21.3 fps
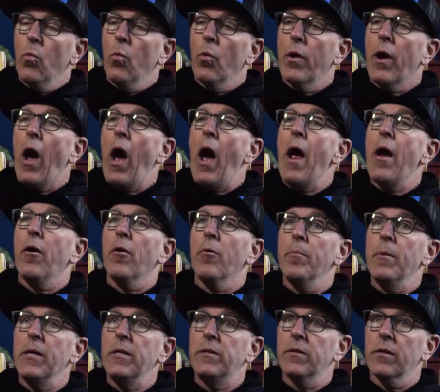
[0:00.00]
would
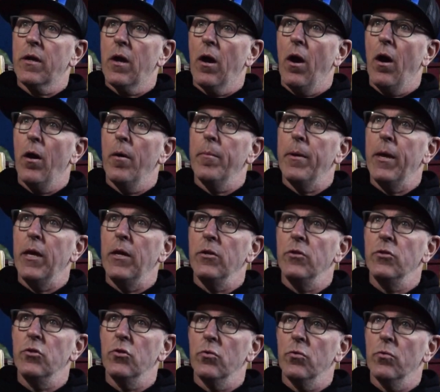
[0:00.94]
hire me to come
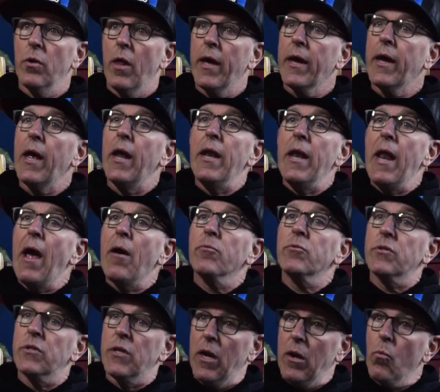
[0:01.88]
and do like
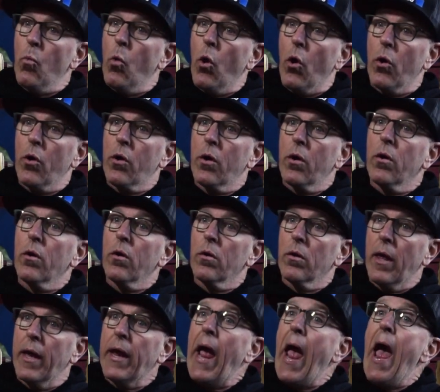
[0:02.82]
announcing work,
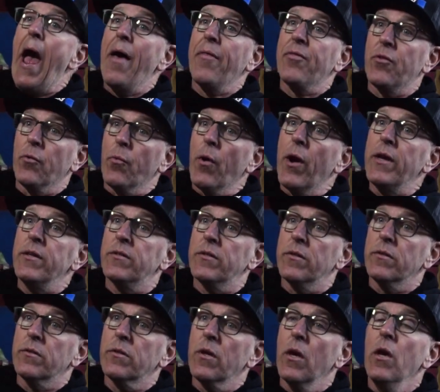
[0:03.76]
like at the
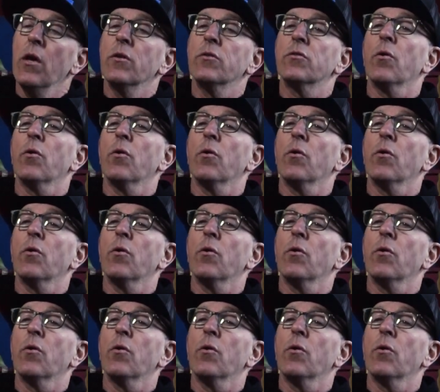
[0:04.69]
races.